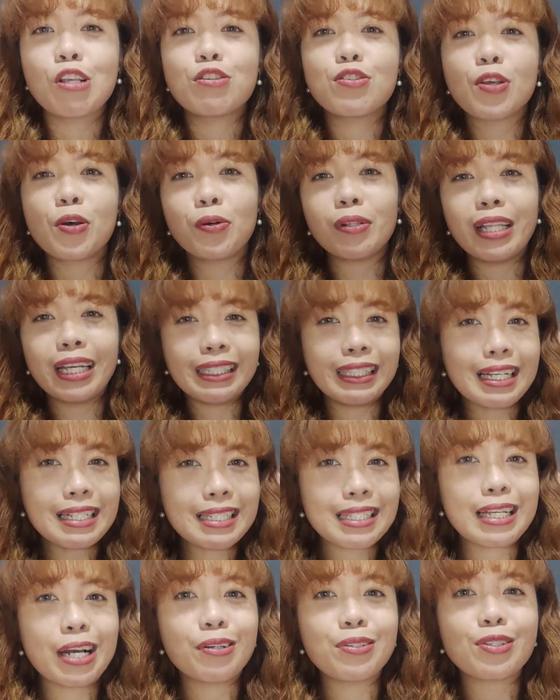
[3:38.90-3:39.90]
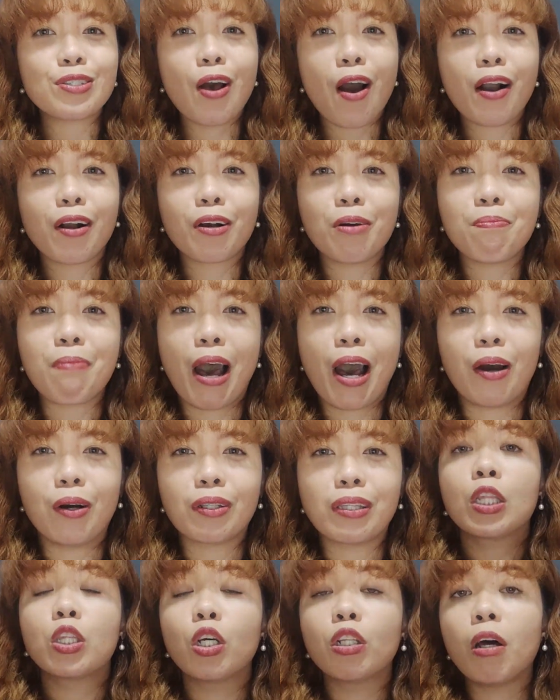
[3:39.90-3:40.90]
So let us now talk
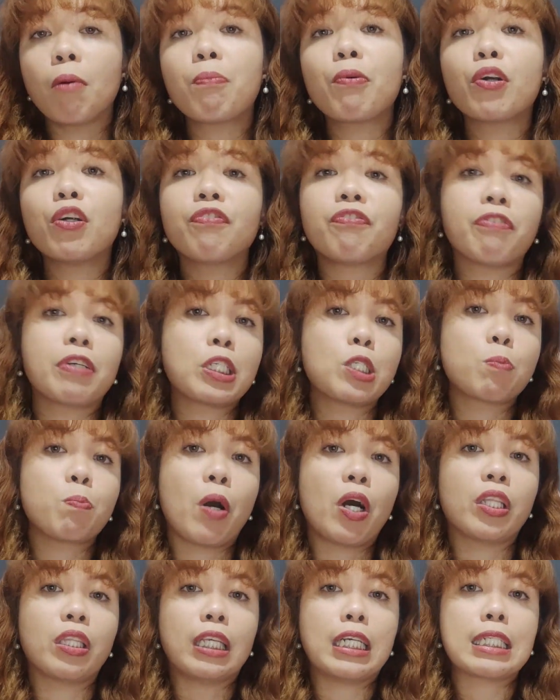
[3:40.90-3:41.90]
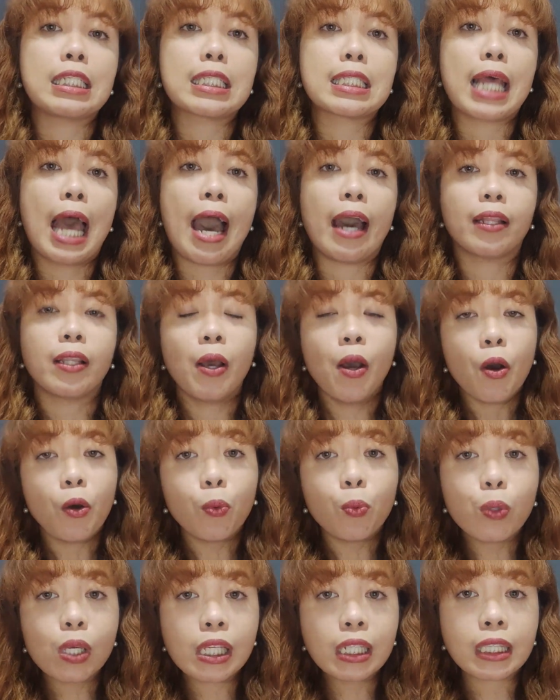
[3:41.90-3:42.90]
about the number of respondents that
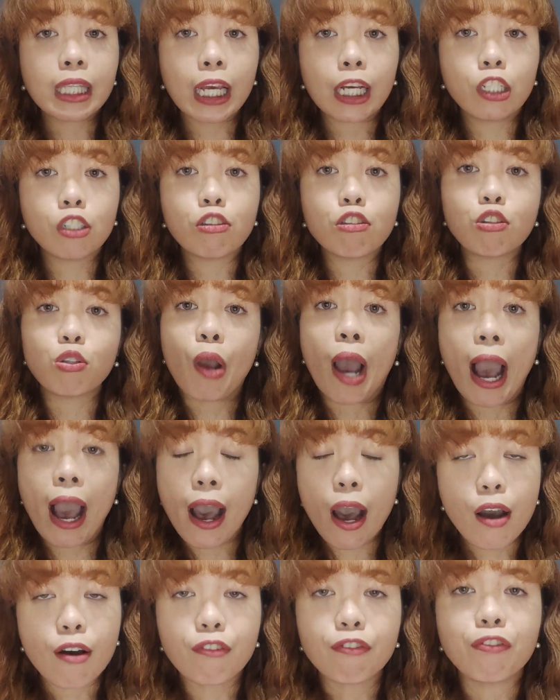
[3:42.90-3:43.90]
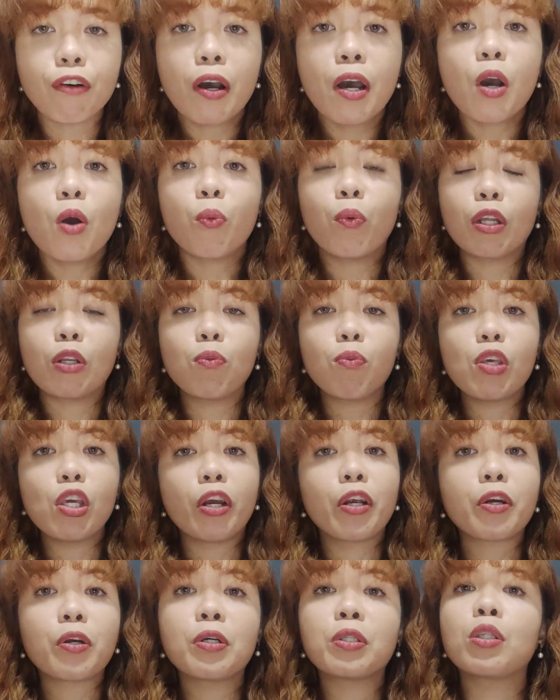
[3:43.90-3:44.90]
we tend to have when
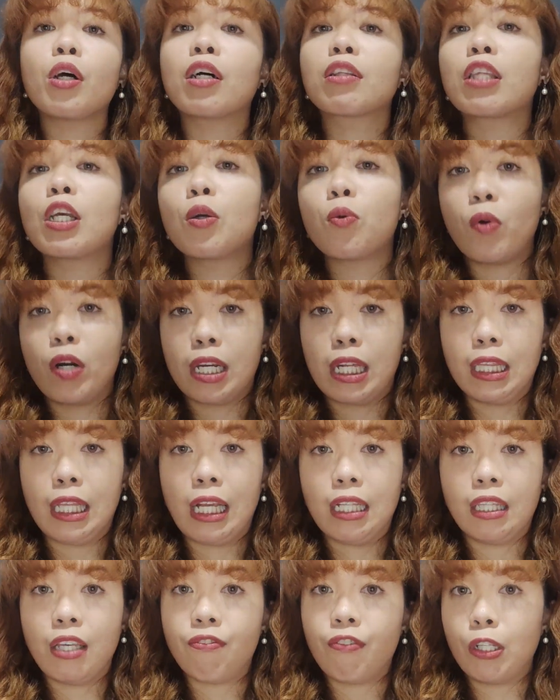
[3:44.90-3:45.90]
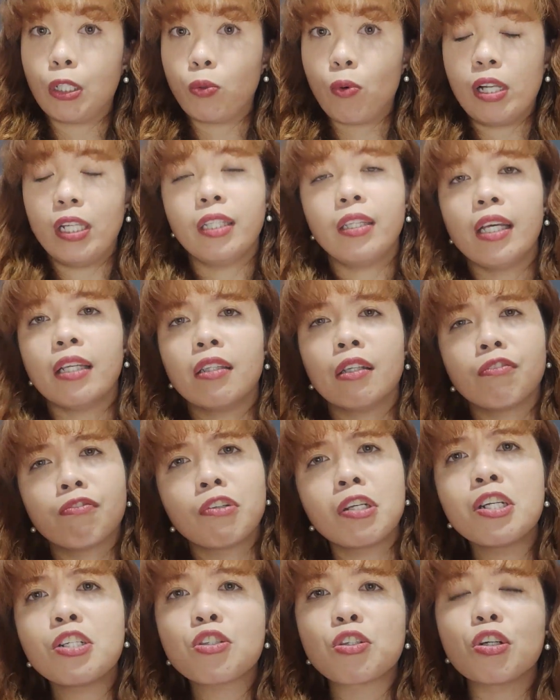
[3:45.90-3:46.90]
we are conducting quantitative and
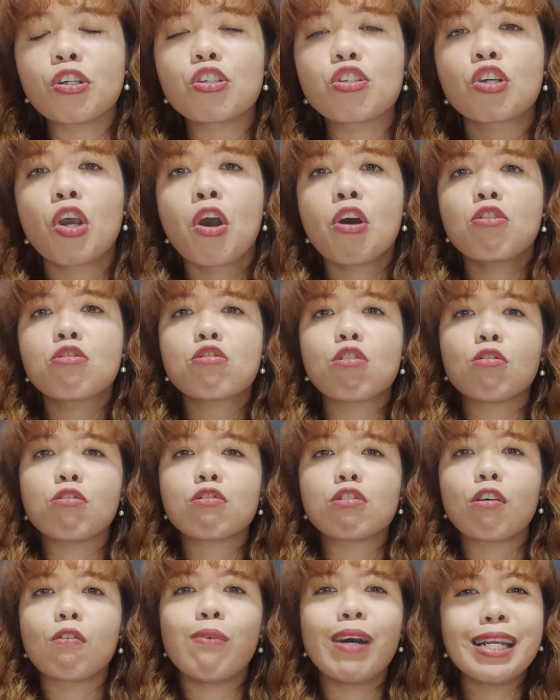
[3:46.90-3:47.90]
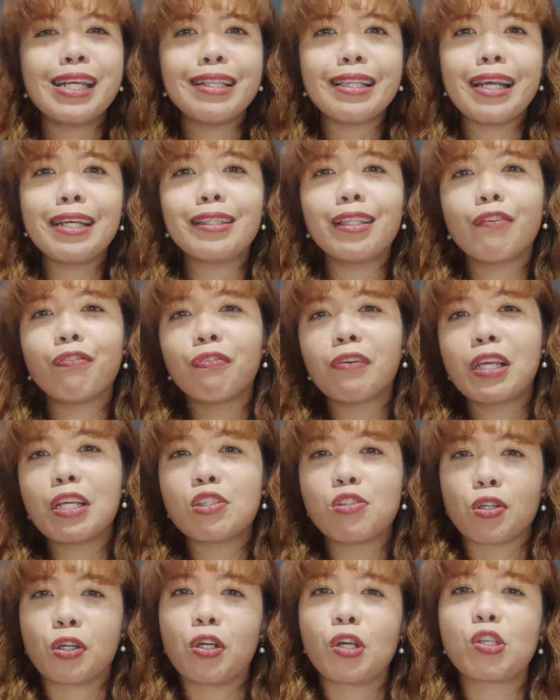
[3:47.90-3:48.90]
qualitative research. So, sa quantitative
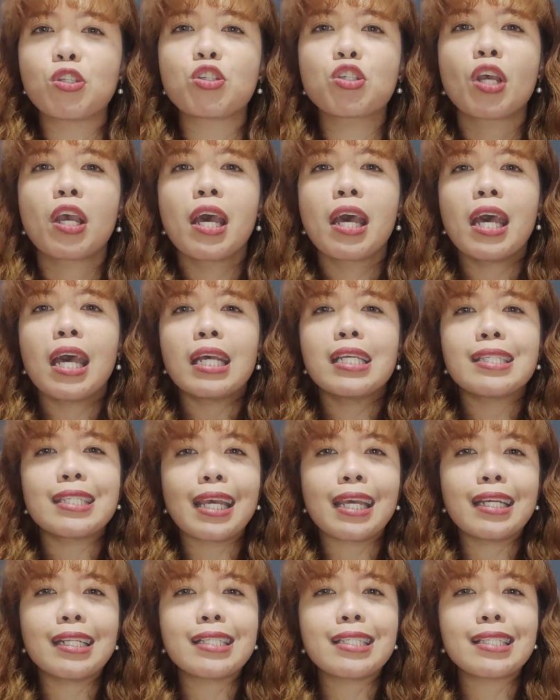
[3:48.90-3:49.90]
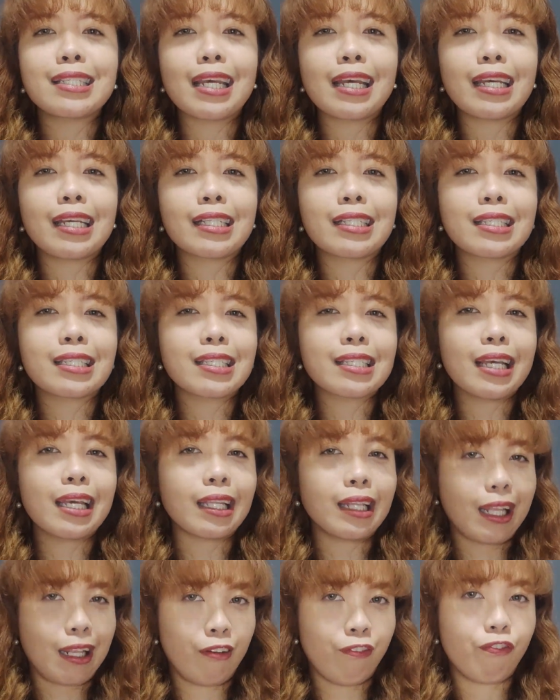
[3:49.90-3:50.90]
research, since it
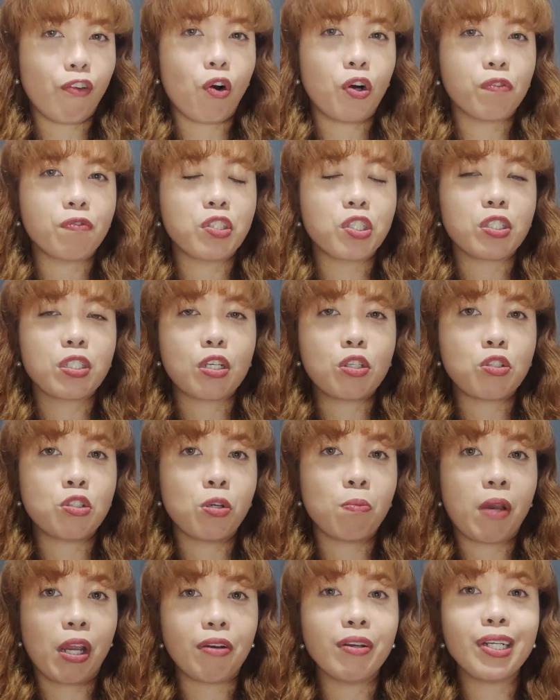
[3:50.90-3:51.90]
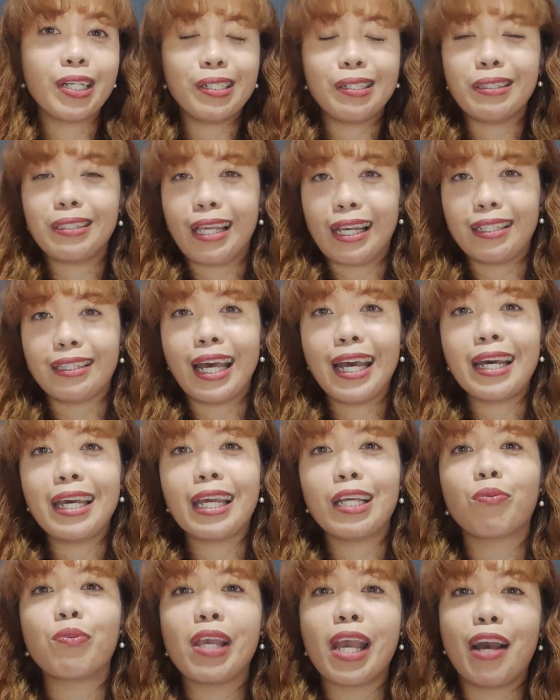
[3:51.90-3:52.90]
involves numerical
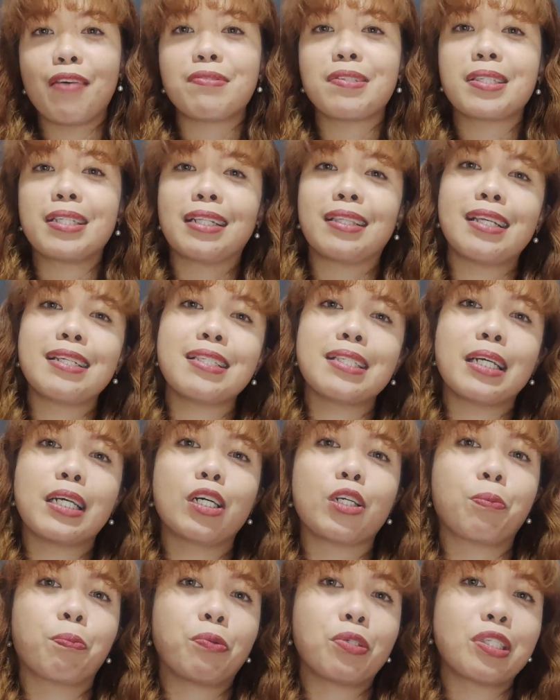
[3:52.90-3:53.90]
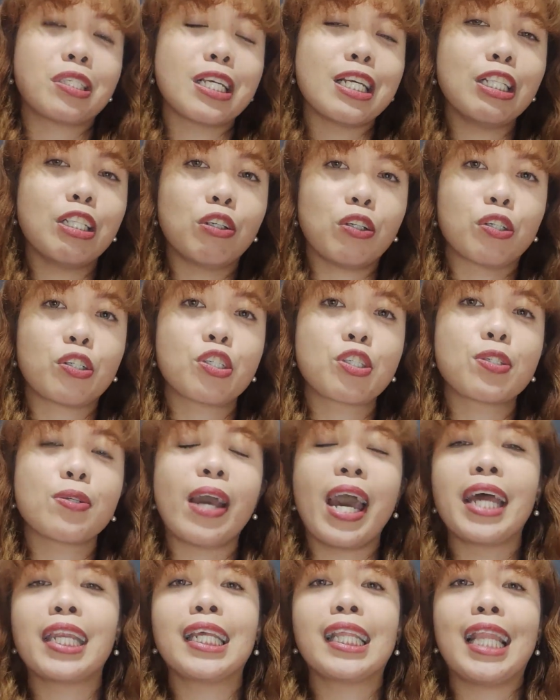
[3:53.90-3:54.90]
data and we have statistical procedures
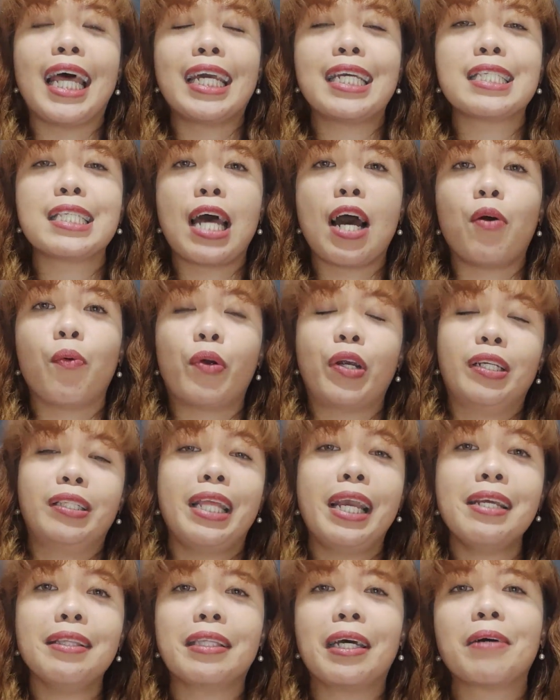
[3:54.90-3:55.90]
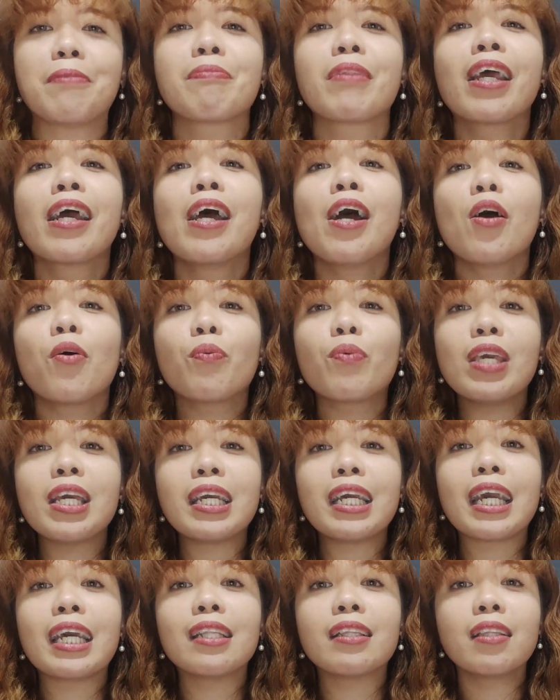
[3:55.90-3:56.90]
to analyze our data,
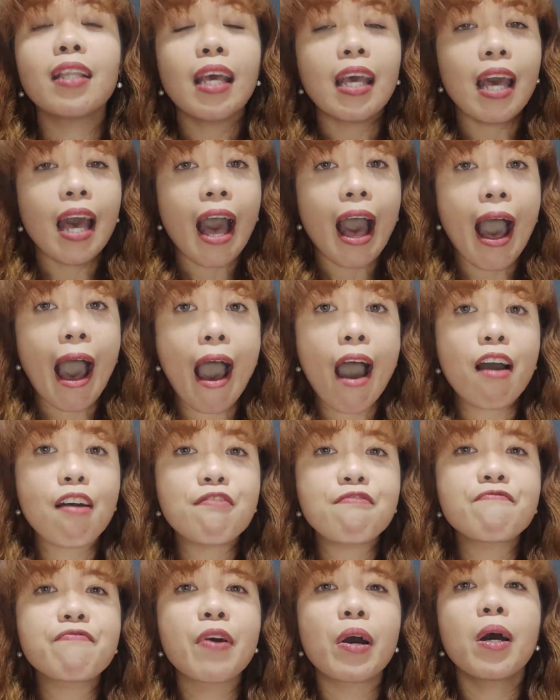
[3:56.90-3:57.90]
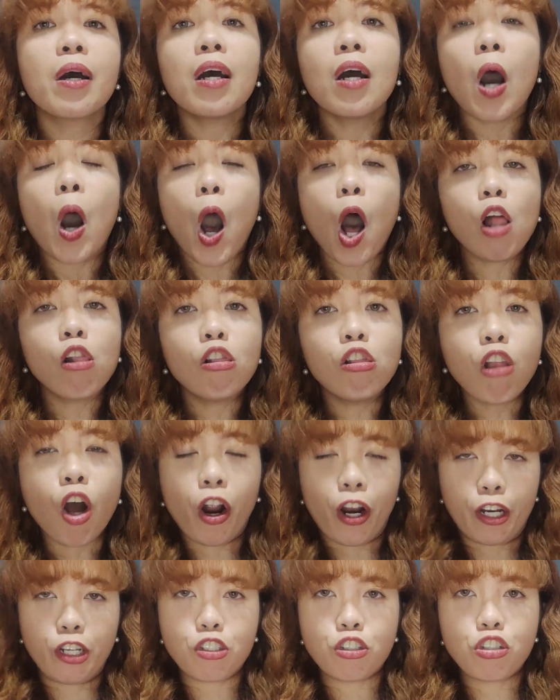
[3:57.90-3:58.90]
we can have a
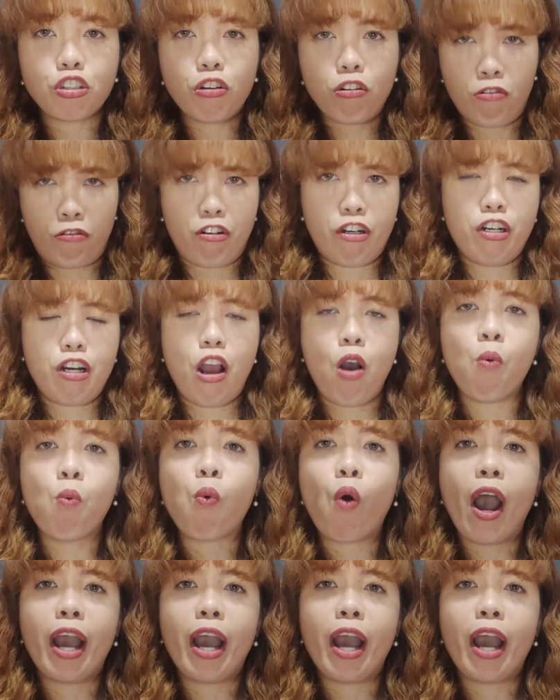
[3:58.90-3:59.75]
large or a